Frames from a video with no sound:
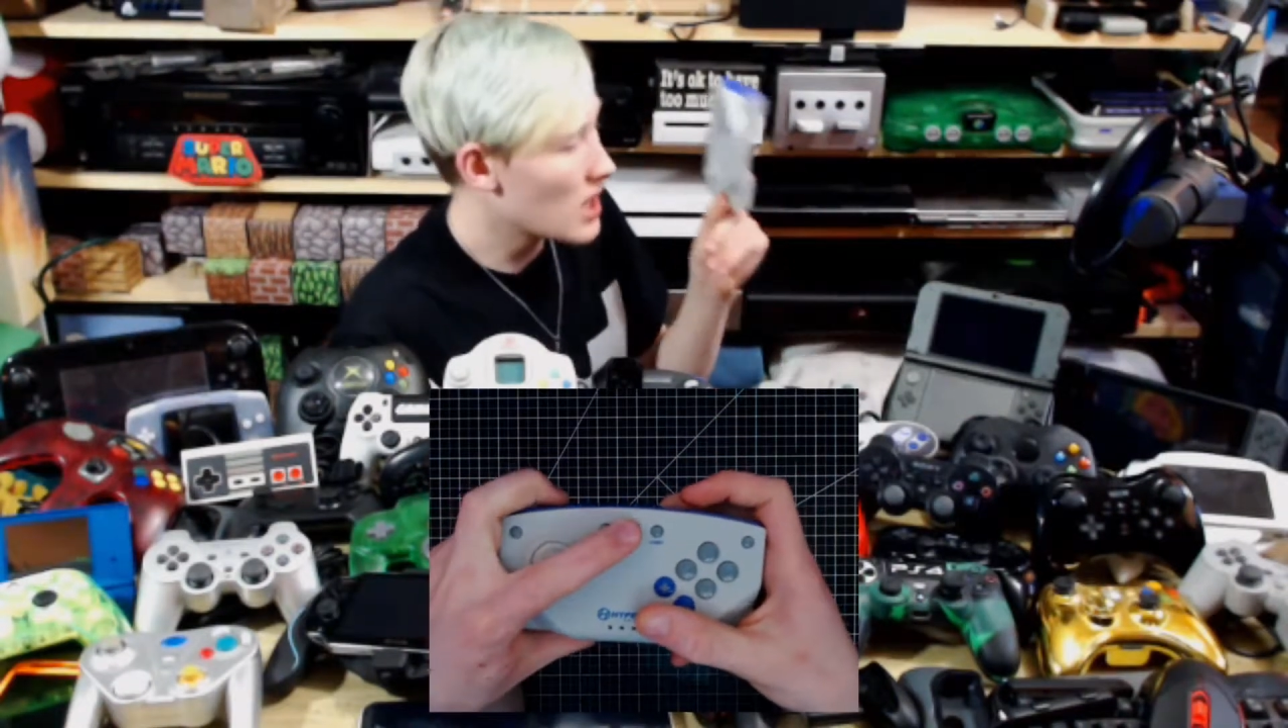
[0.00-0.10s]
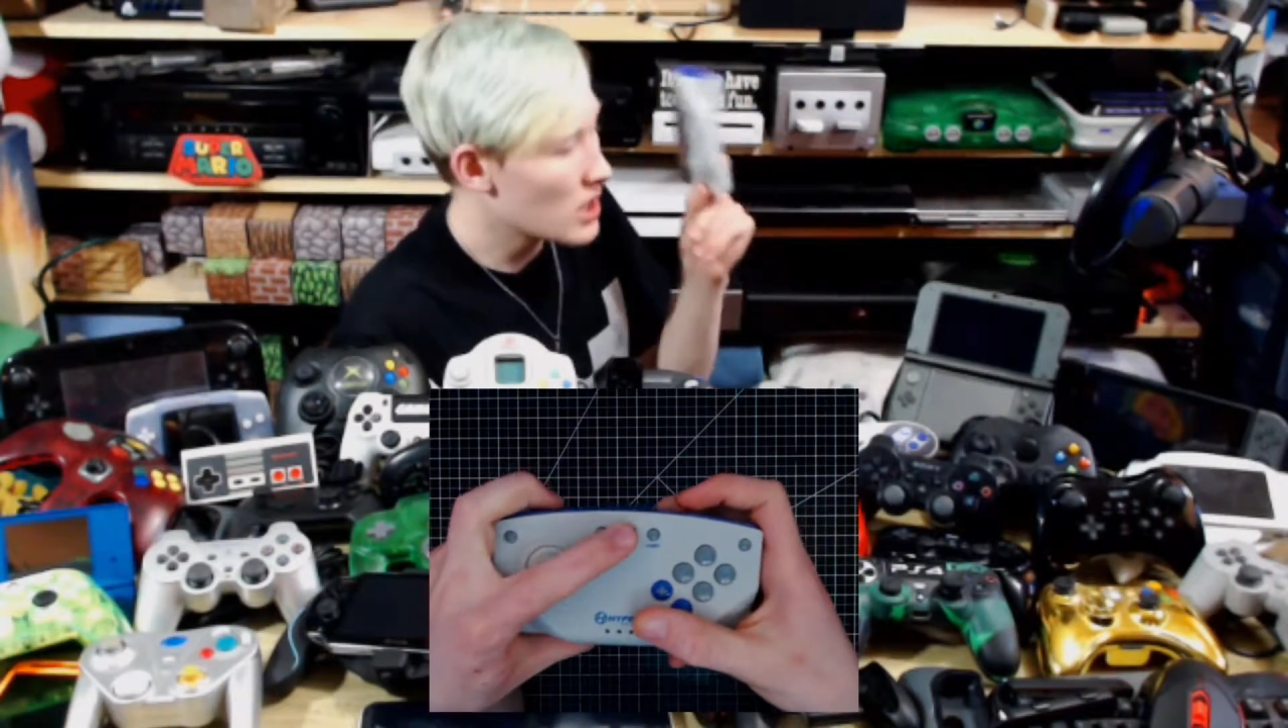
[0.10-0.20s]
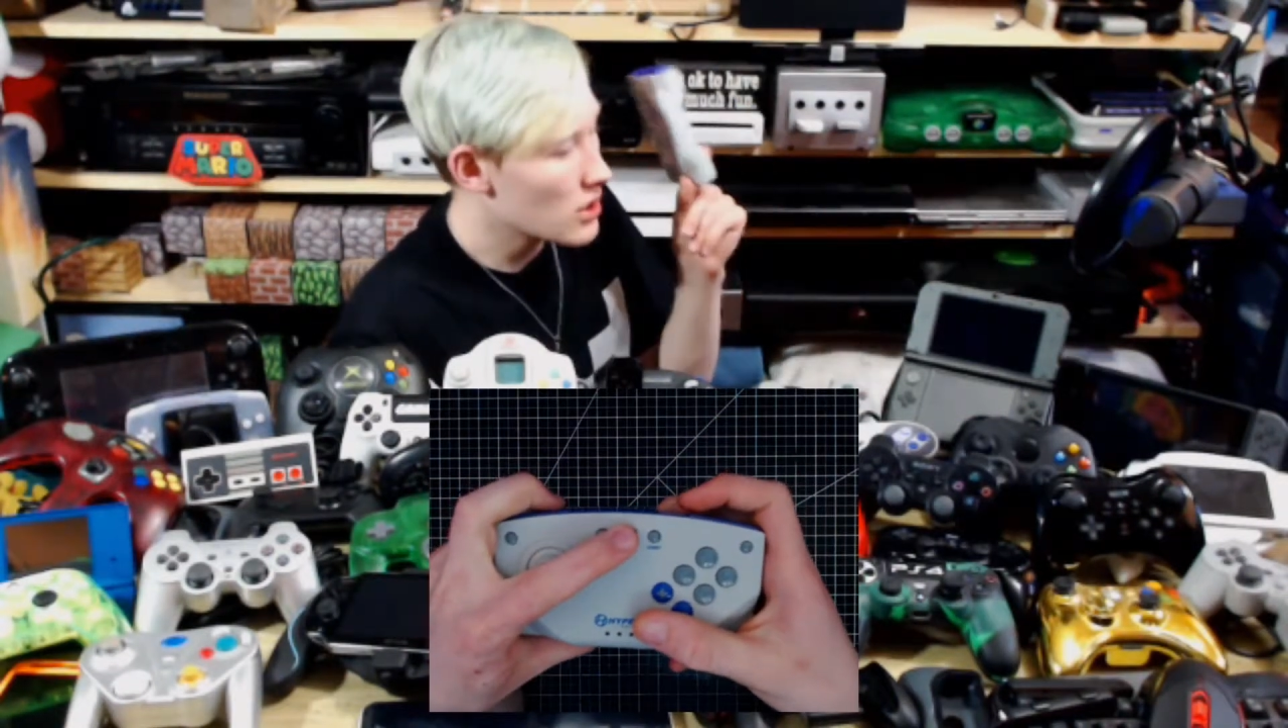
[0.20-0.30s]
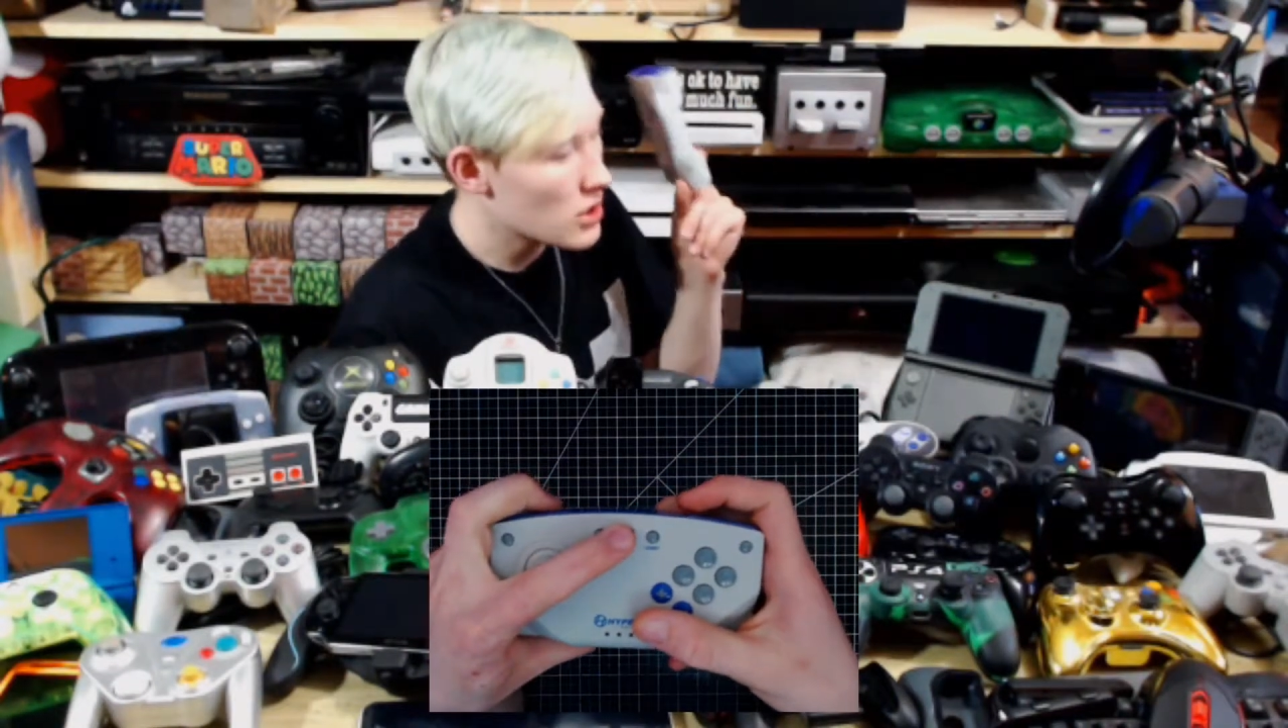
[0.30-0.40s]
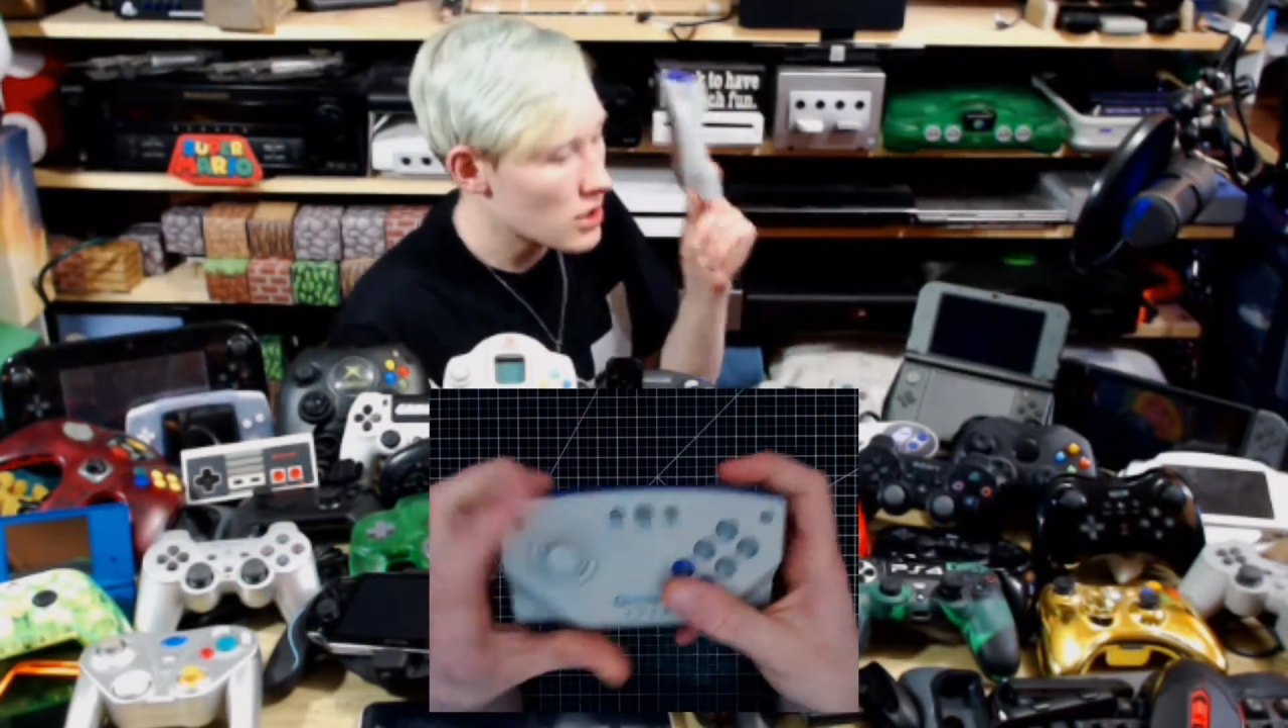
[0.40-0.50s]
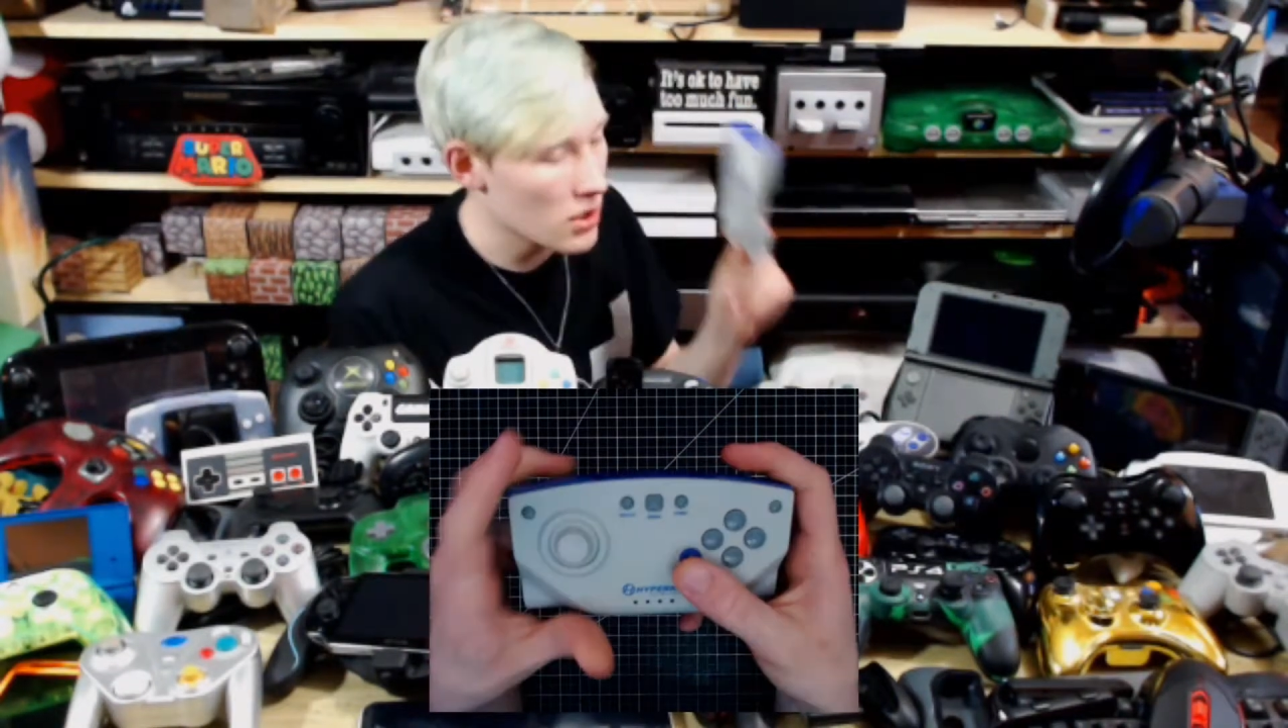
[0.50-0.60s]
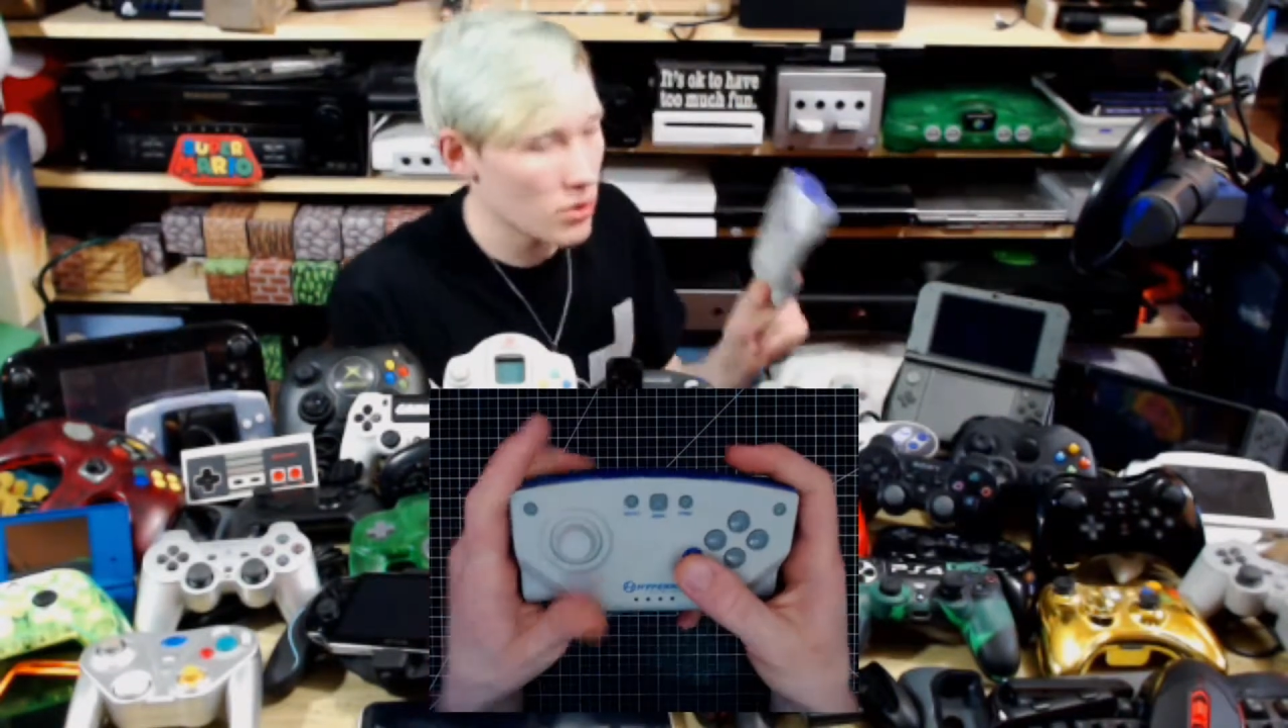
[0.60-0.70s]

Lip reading: so